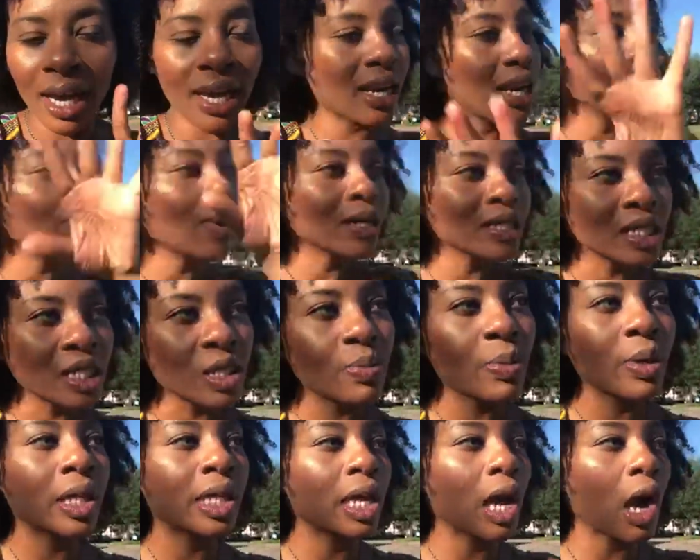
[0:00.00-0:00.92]
And I'm about to
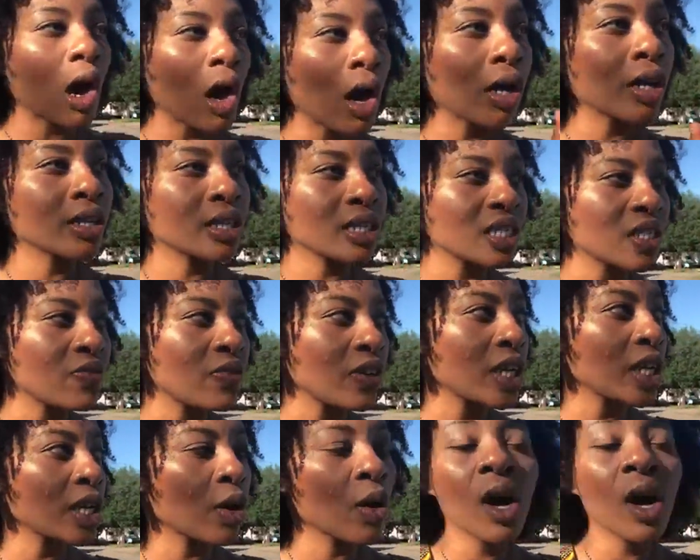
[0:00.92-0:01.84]
spill it all in this
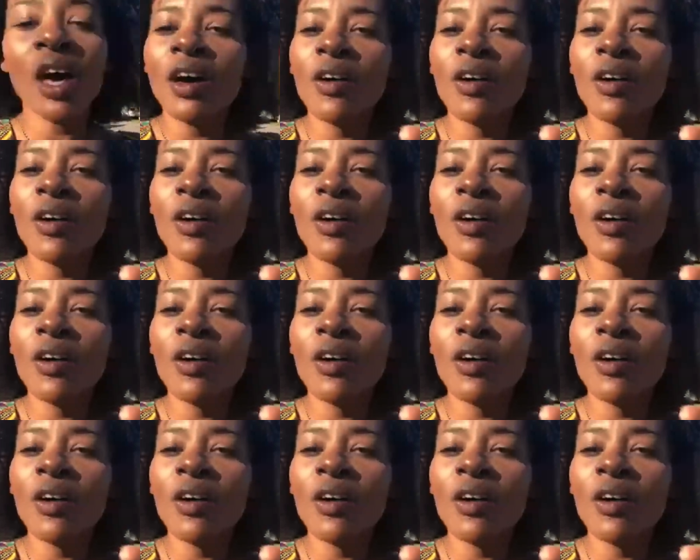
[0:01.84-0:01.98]
video.